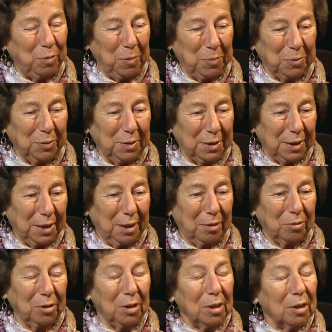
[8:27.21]
people in
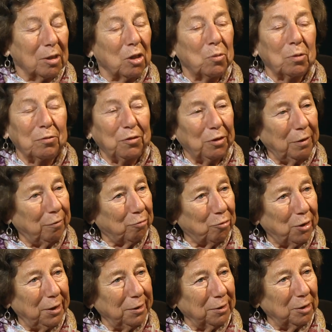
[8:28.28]
town who were very
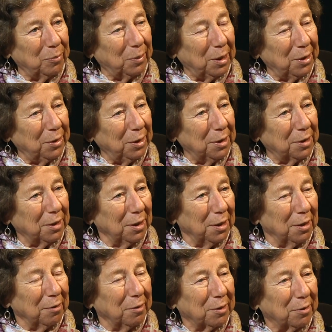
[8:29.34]
frightened by these
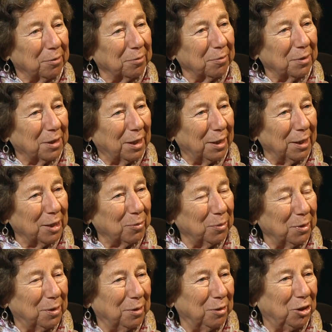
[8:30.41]
little guys
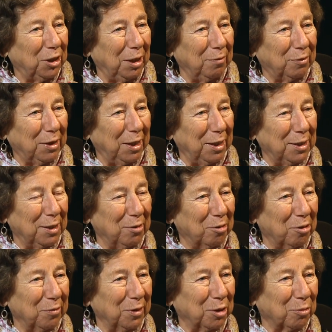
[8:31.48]
with shaved heads and
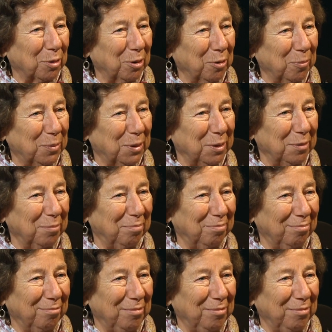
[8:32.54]
orange robes and yeah.